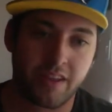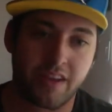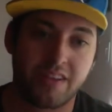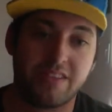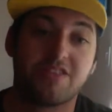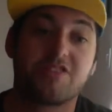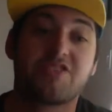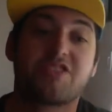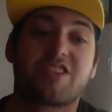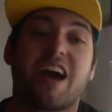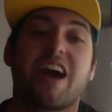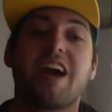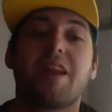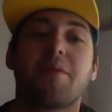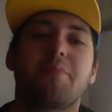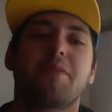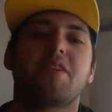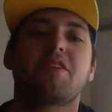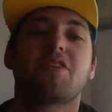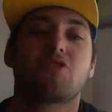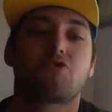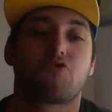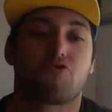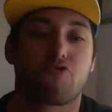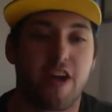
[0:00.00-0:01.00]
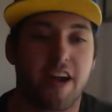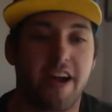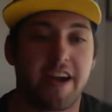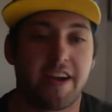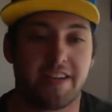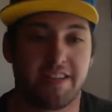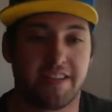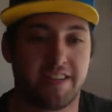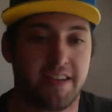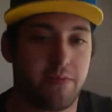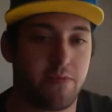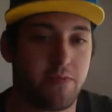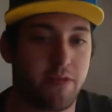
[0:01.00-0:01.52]
There's got to be a gray
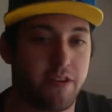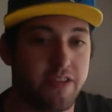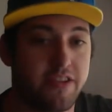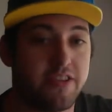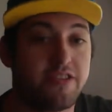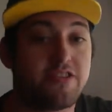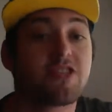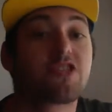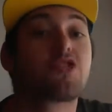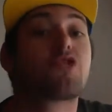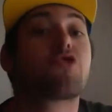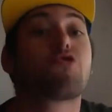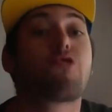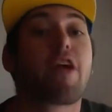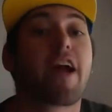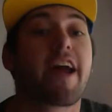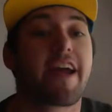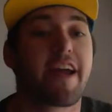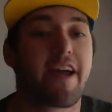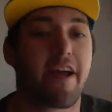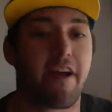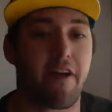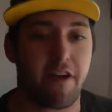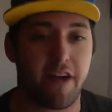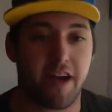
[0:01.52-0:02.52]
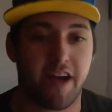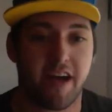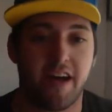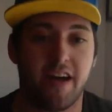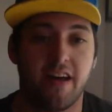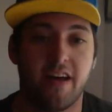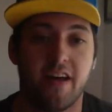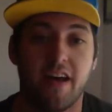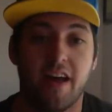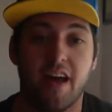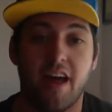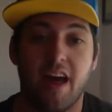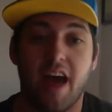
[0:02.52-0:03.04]
somewhere. There's a gray area.
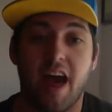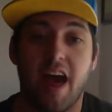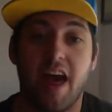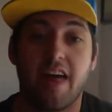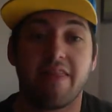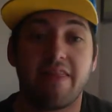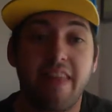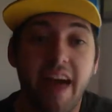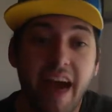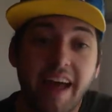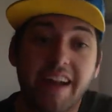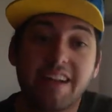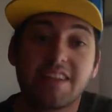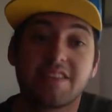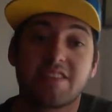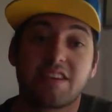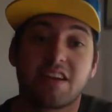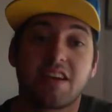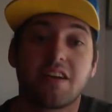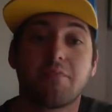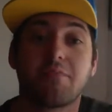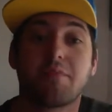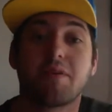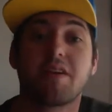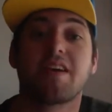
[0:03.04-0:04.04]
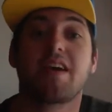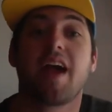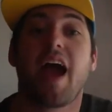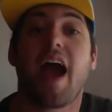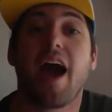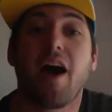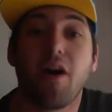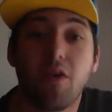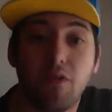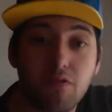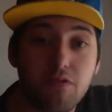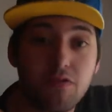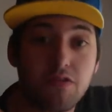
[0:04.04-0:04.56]
And that is going to be
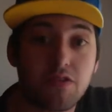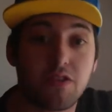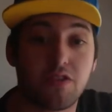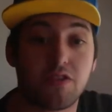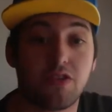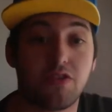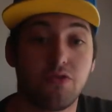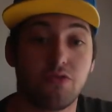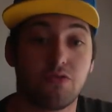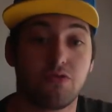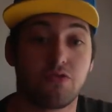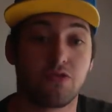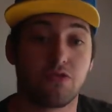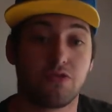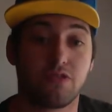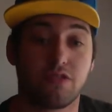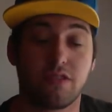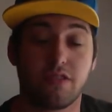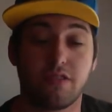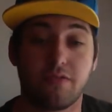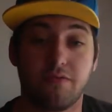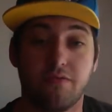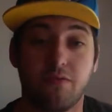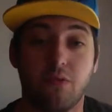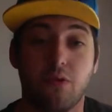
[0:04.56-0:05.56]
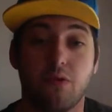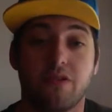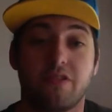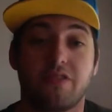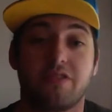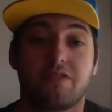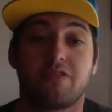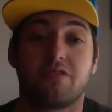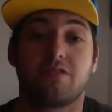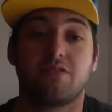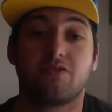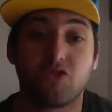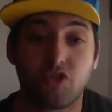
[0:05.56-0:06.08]
how the users of the
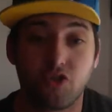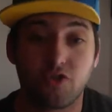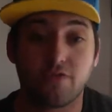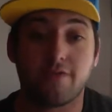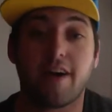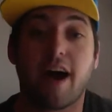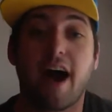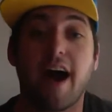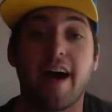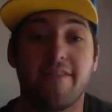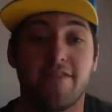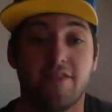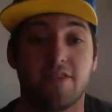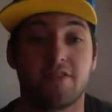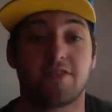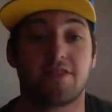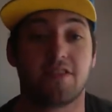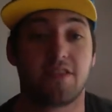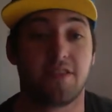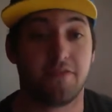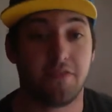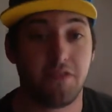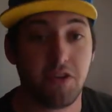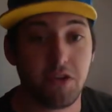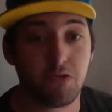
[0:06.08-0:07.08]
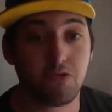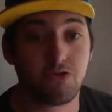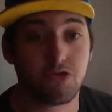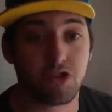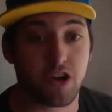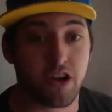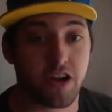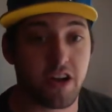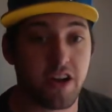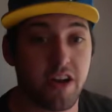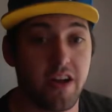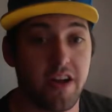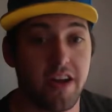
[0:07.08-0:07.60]
Force survive into the
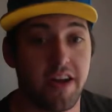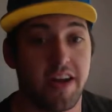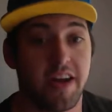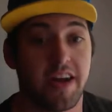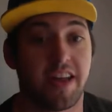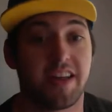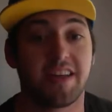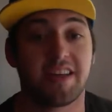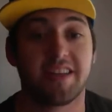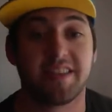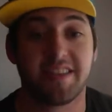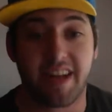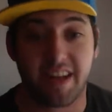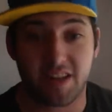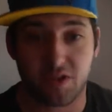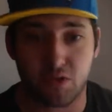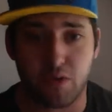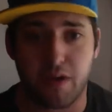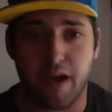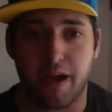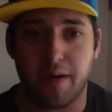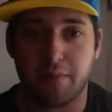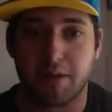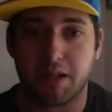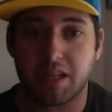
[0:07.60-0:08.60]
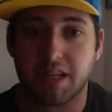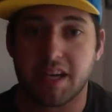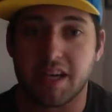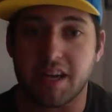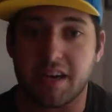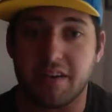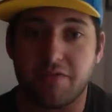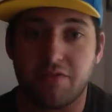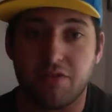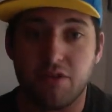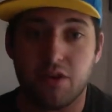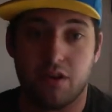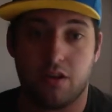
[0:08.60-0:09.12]
future. At least that's what I
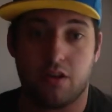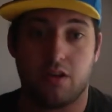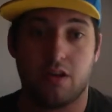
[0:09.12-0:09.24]
believe.